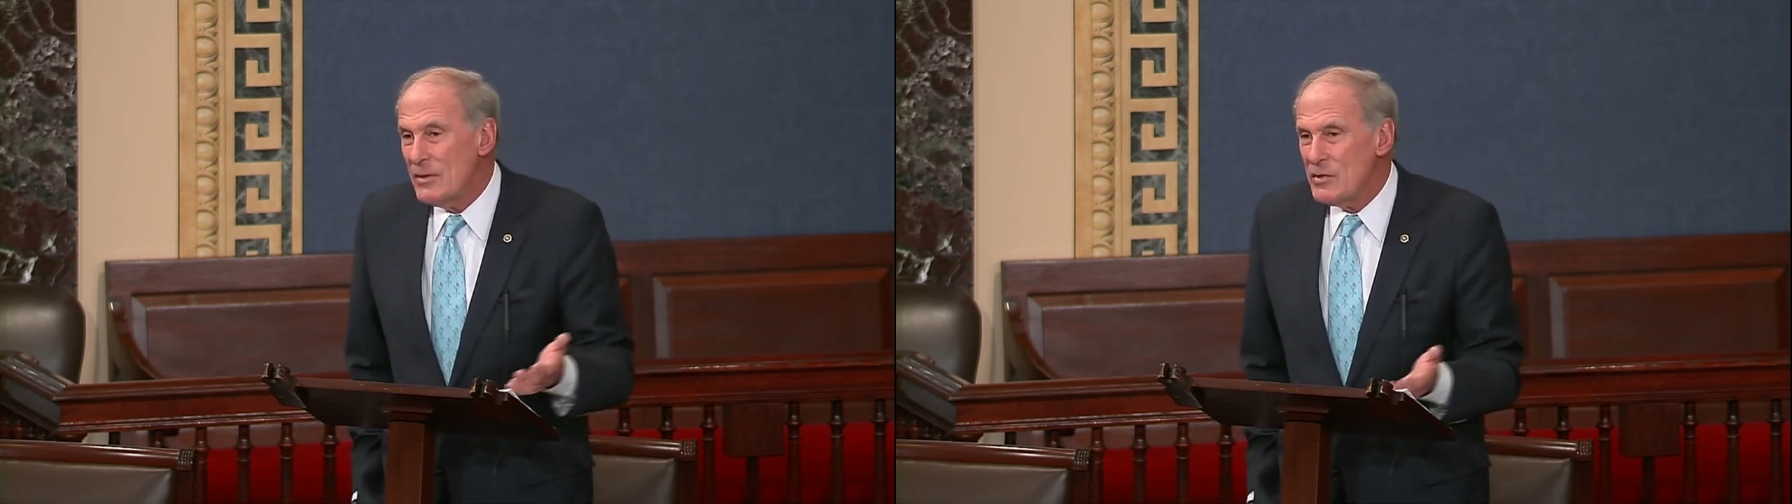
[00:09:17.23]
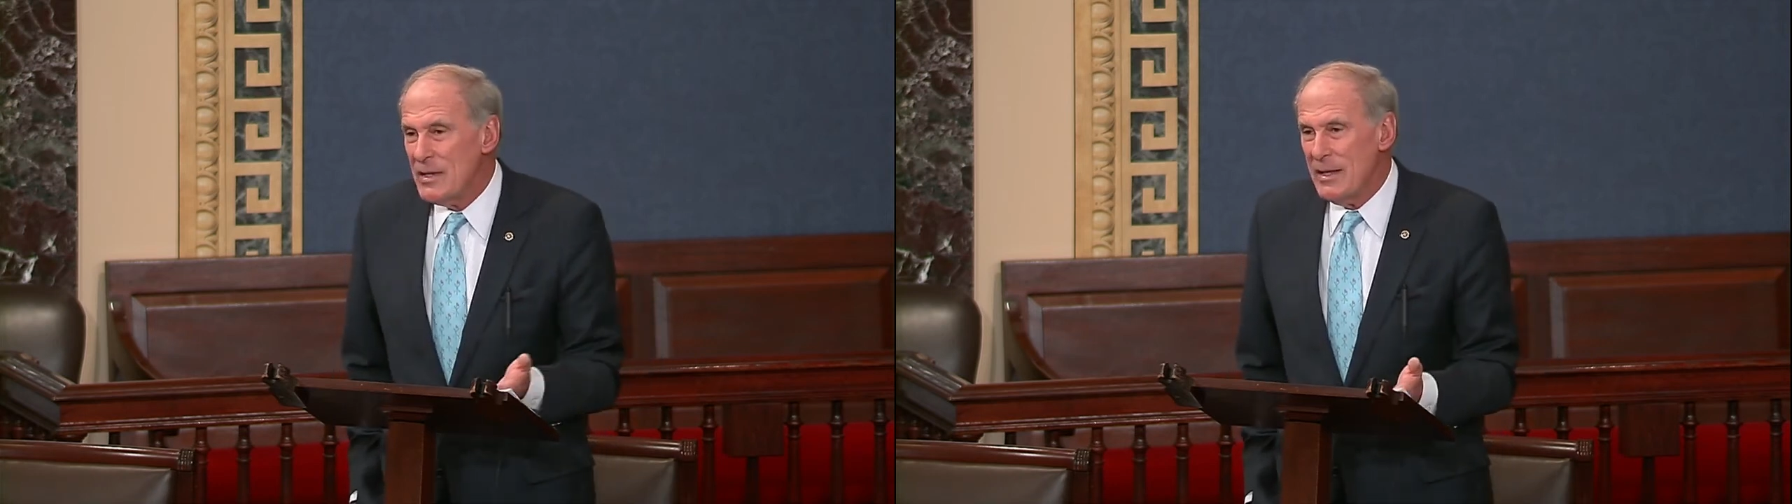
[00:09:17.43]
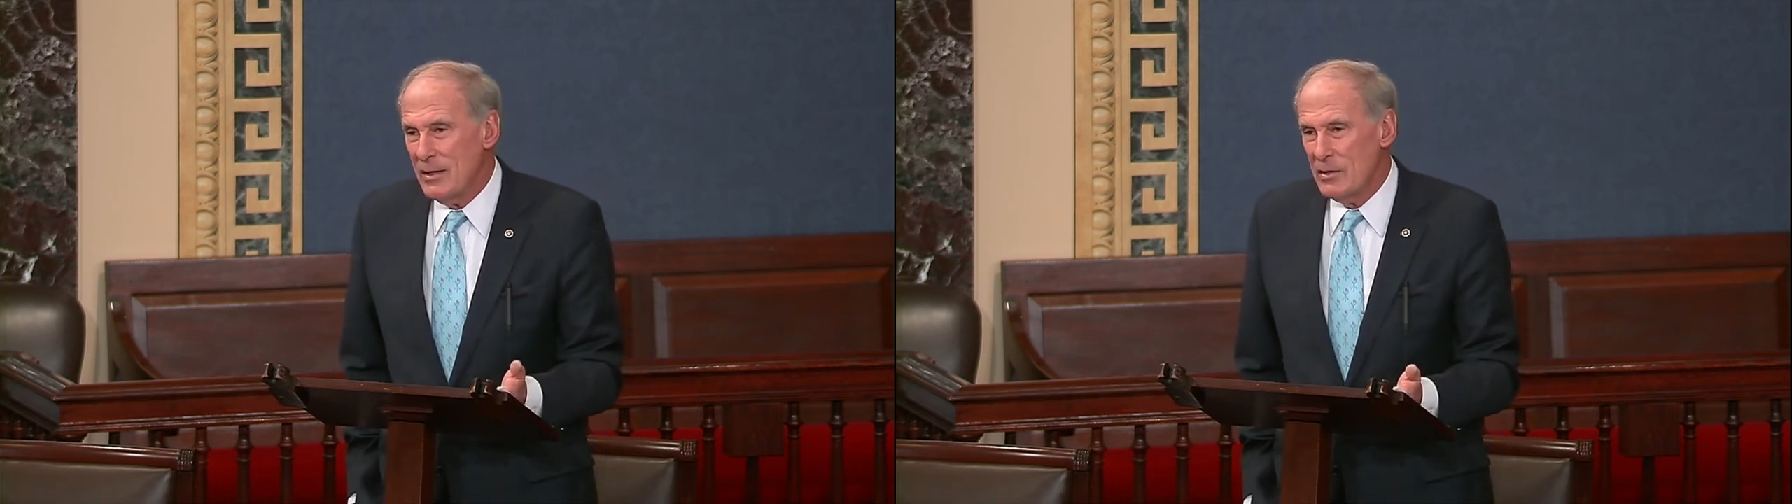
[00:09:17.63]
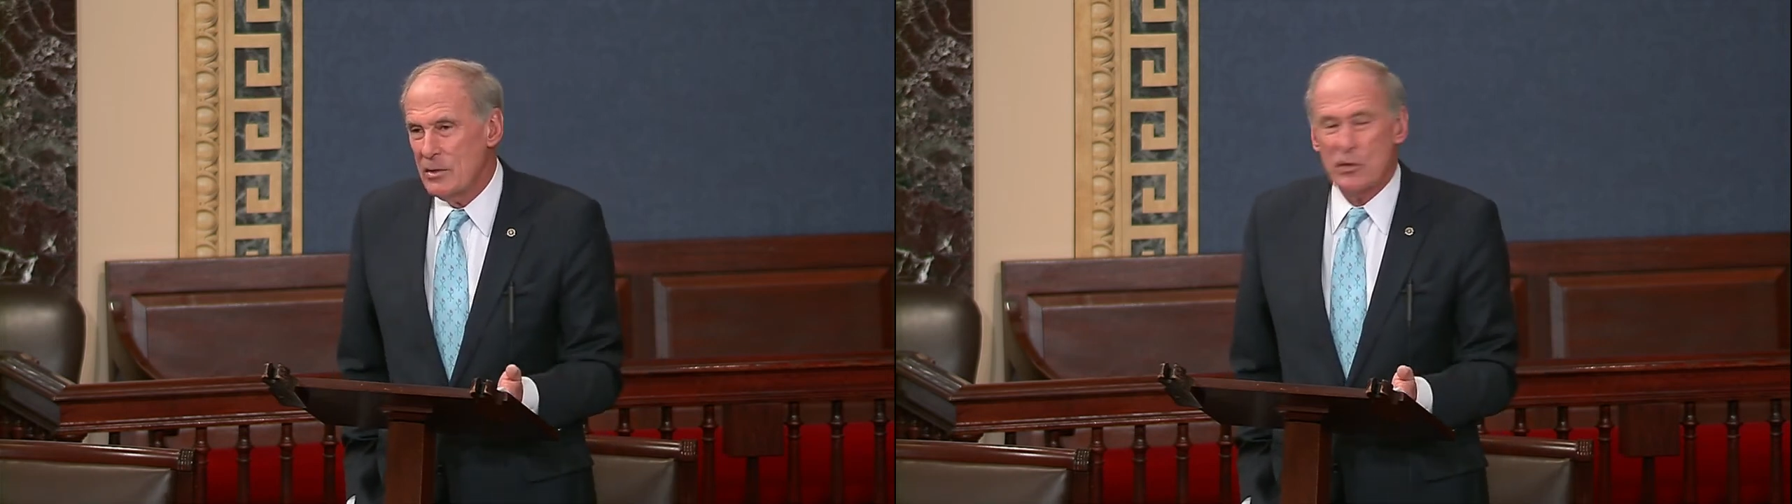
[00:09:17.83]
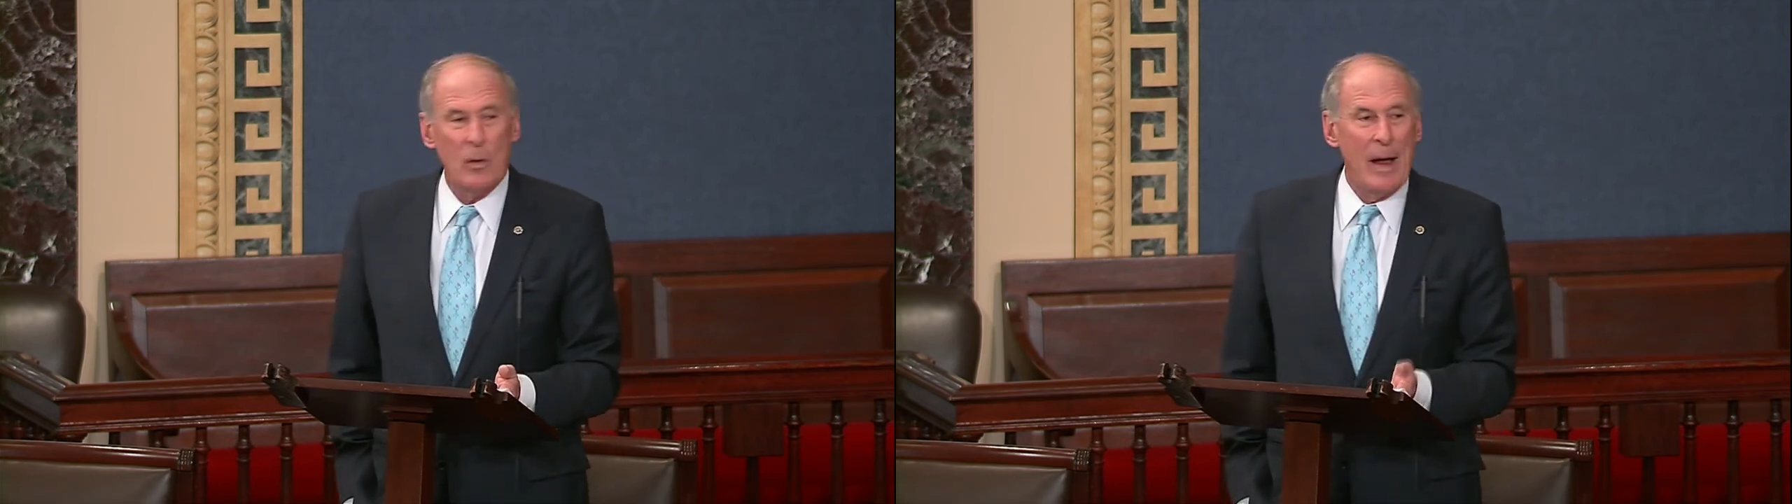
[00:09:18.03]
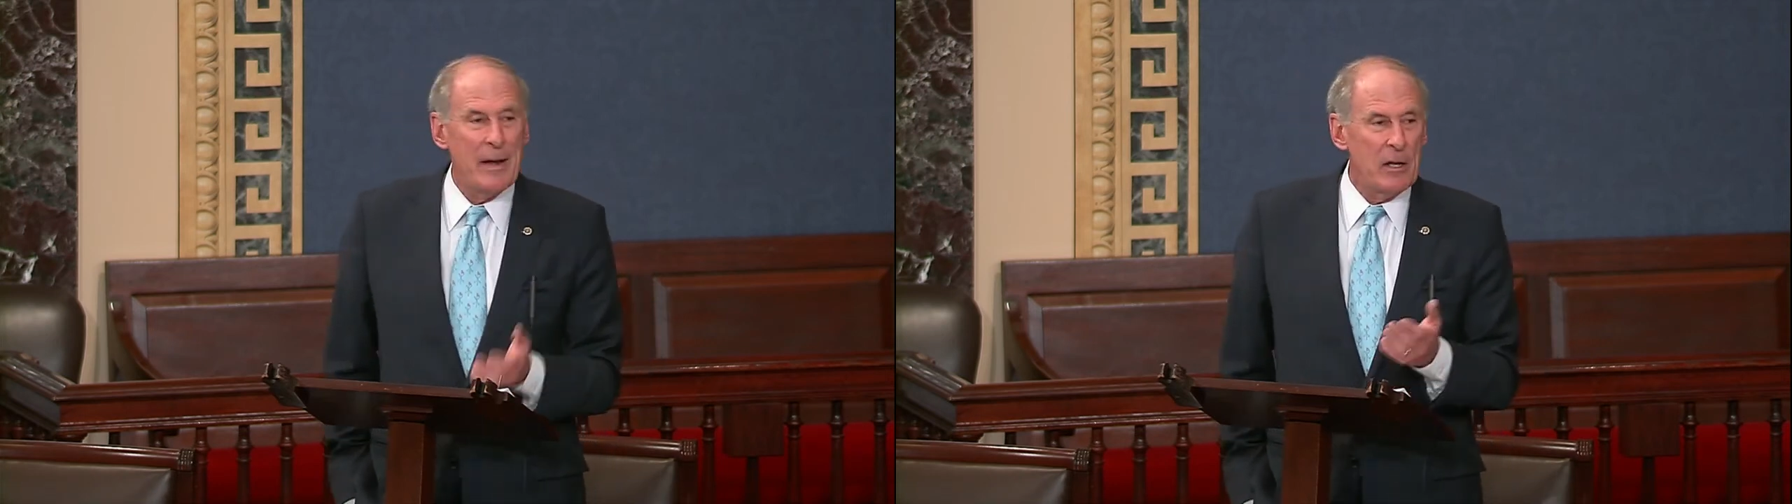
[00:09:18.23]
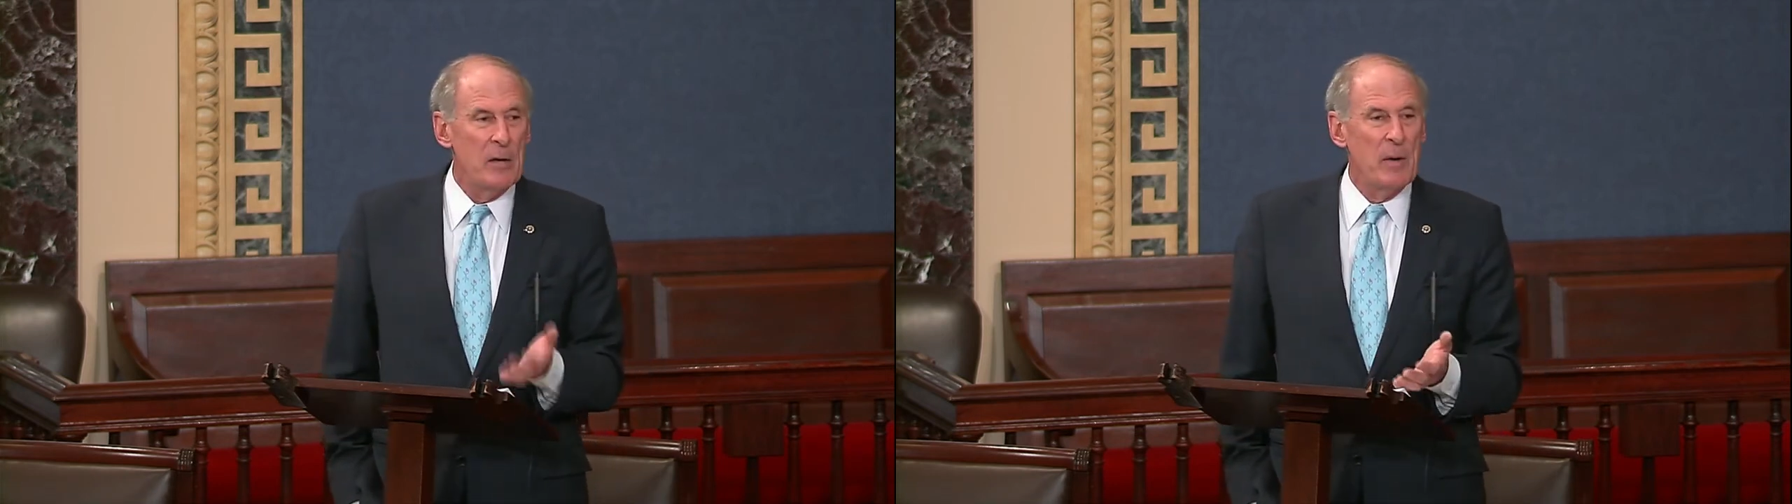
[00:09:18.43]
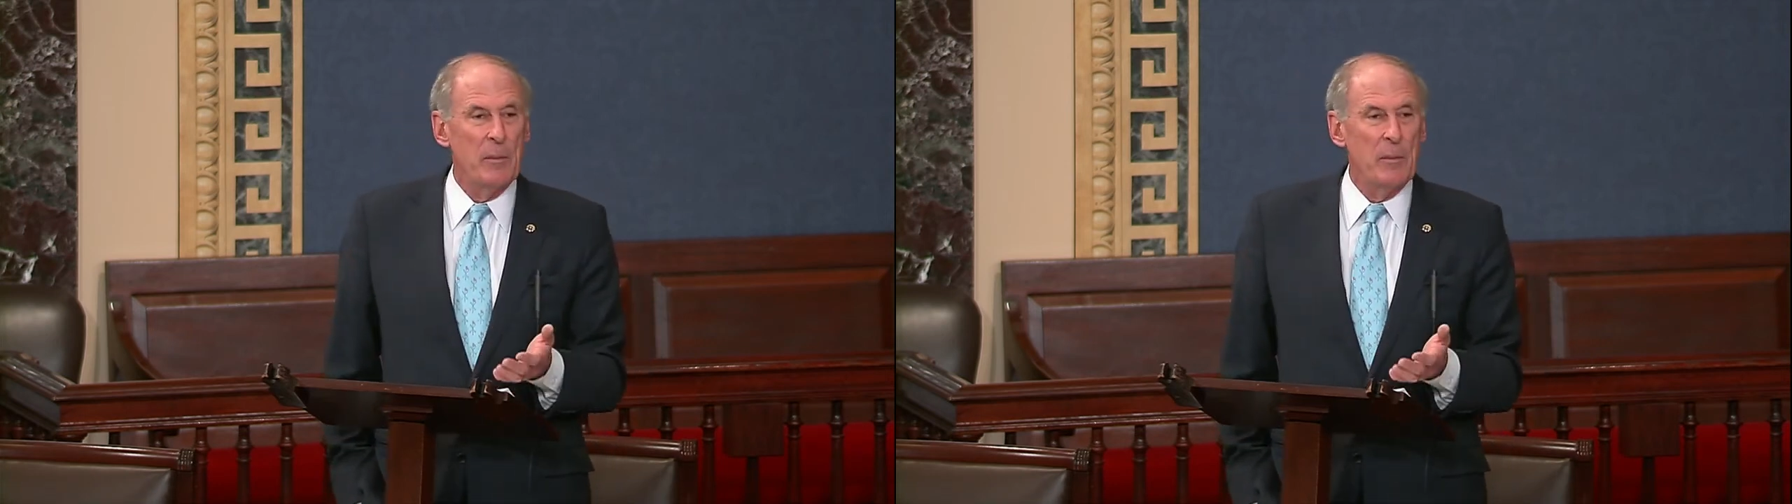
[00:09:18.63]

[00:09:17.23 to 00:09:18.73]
the scenes to try to come